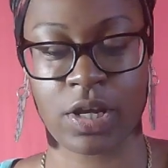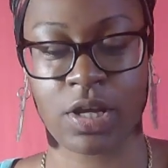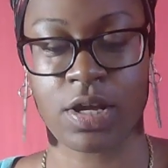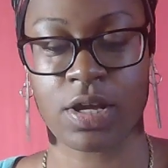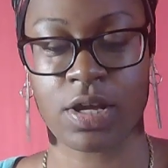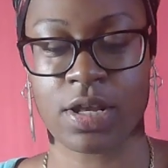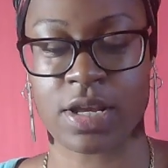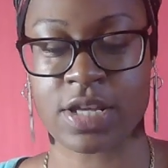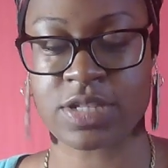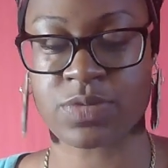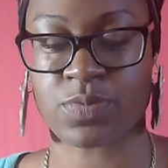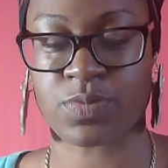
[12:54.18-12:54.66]

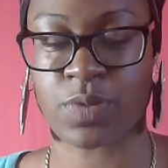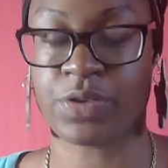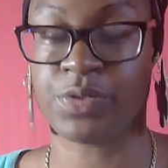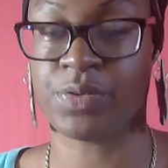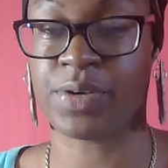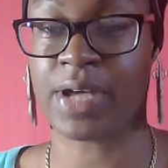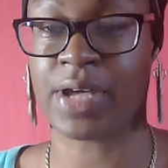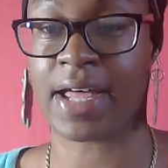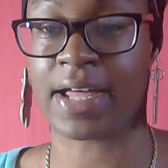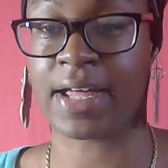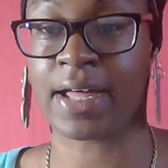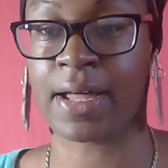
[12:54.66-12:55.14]
That's why you
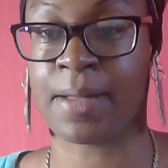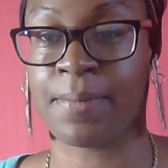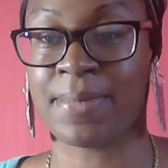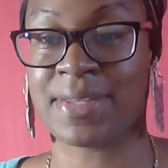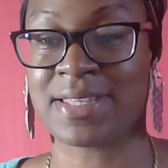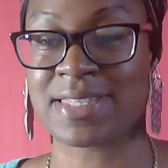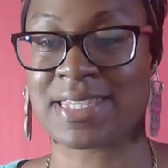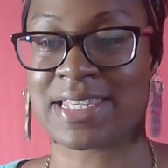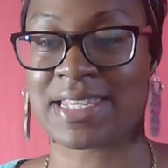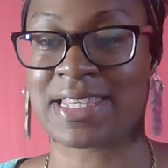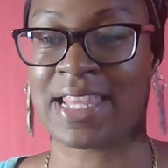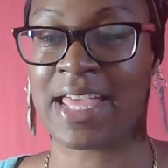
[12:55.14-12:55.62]
got
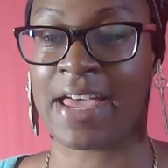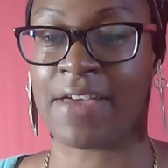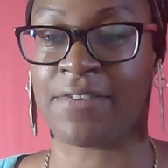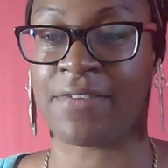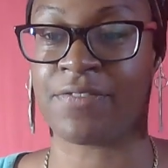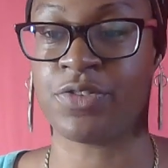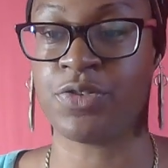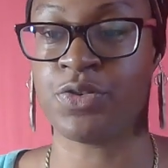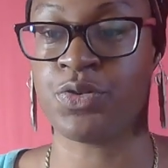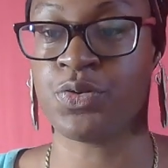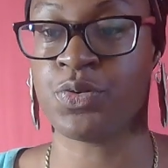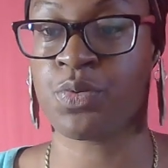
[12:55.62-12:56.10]
coming to
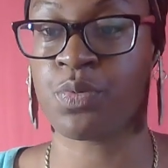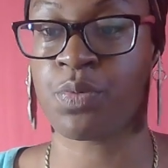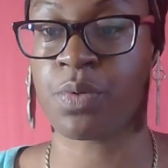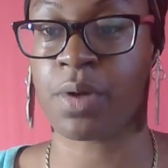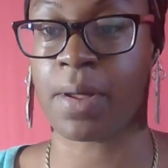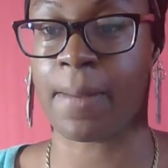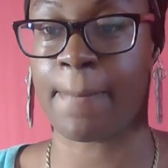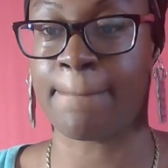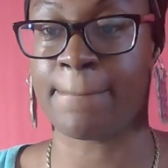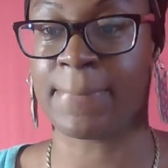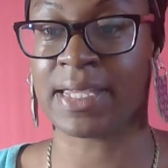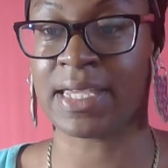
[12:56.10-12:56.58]
life. New
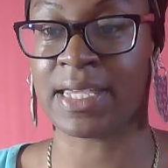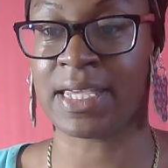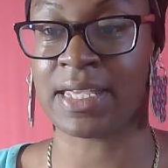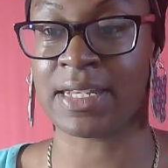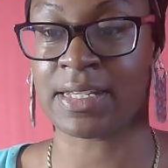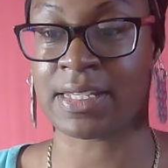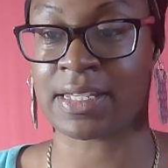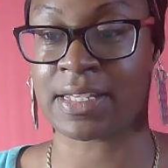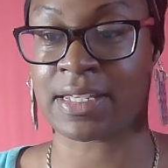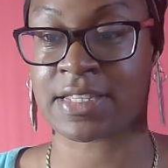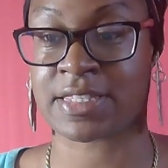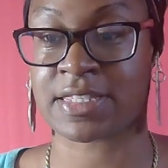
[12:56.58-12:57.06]

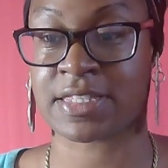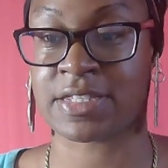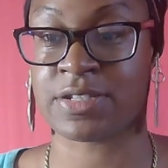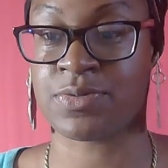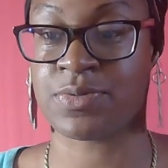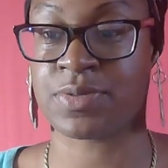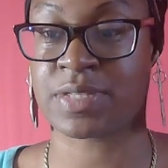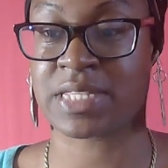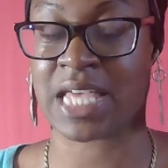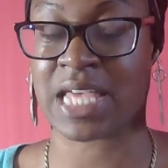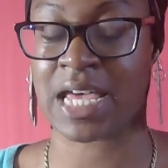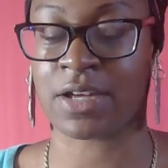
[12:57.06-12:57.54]
beginnings.
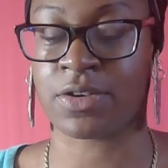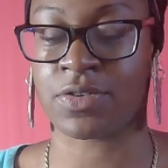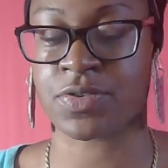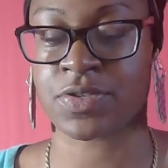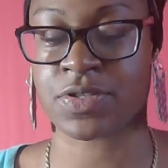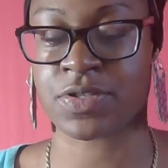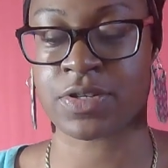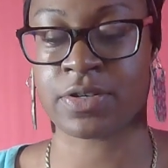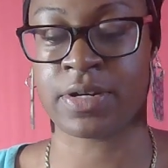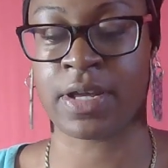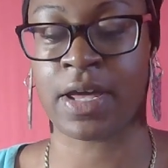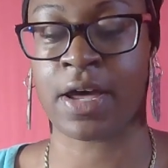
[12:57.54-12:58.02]
New
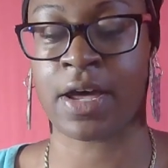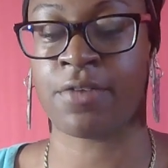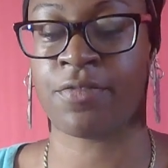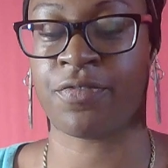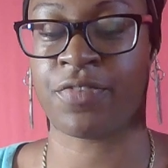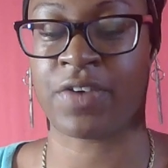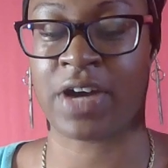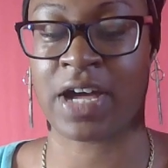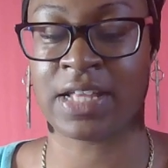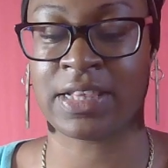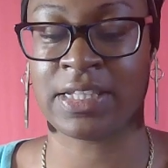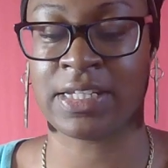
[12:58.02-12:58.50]
cycles are now
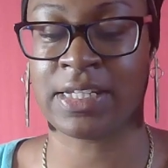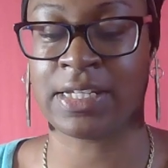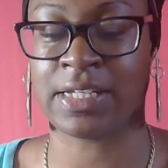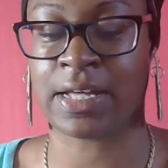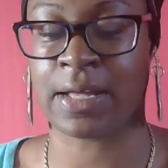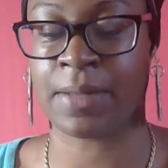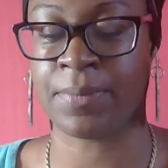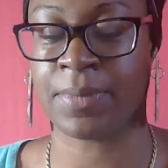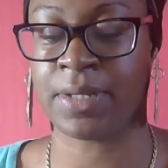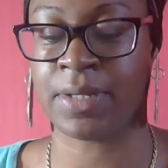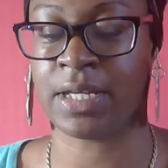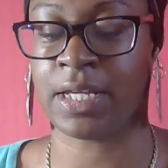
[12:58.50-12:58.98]
finally
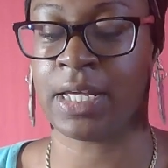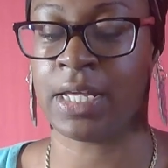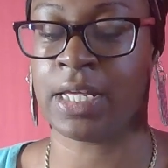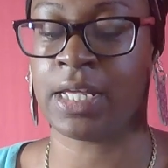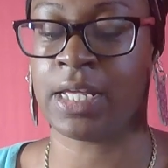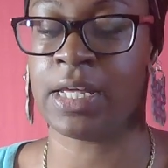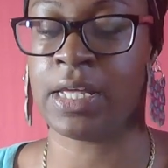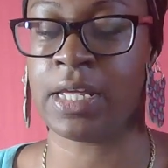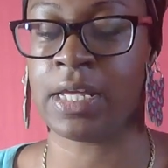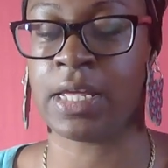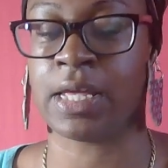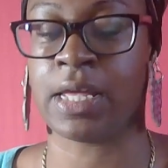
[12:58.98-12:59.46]
coming
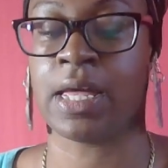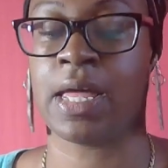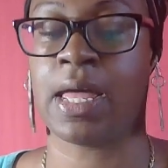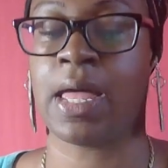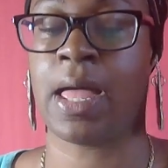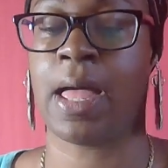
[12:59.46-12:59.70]
in.